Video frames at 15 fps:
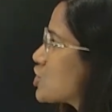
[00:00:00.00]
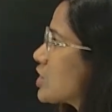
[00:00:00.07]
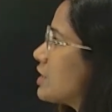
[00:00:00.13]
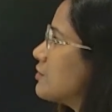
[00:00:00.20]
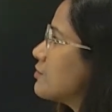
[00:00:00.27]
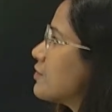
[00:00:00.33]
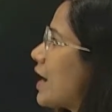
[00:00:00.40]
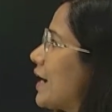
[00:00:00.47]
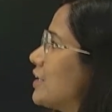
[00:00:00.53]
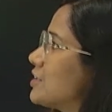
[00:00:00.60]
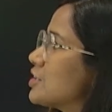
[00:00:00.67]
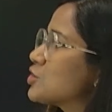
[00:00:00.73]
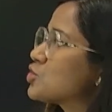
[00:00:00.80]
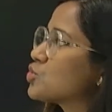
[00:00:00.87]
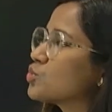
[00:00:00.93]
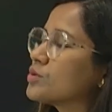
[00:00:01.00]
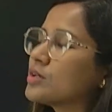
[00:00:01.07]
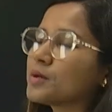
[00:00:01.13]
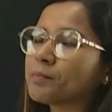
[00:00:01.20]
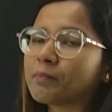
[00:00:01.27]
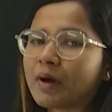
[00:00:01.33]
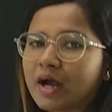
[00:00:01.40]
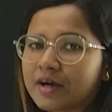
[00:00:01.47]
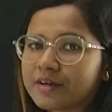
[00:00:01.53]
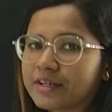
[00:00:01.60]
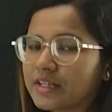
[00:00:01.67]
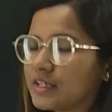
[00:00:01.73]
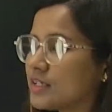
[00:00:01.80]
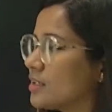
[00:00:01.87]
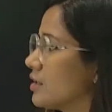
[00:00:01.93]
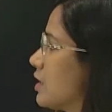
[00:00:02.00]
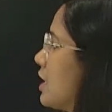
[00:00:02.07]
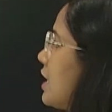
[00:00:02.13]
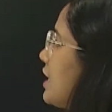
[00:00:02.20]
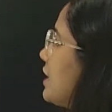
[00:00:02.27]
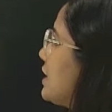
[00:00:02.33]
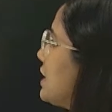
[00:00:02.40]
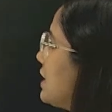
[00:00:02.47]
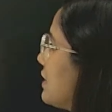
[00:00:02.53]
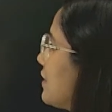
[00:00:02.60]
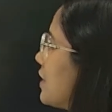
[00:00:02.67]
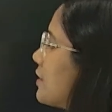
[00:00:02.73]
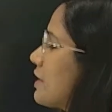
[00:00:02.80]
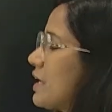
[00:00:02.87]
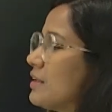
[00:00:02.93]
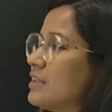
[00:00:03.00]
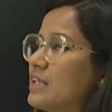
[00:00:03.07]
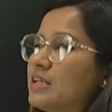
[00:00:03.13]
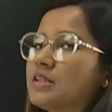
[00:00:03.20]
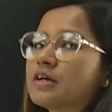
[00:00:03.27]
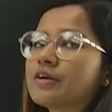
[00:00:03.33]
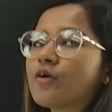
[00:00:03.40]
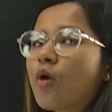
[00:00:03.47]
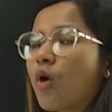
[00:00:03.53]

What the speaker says: invited to the party, either and neither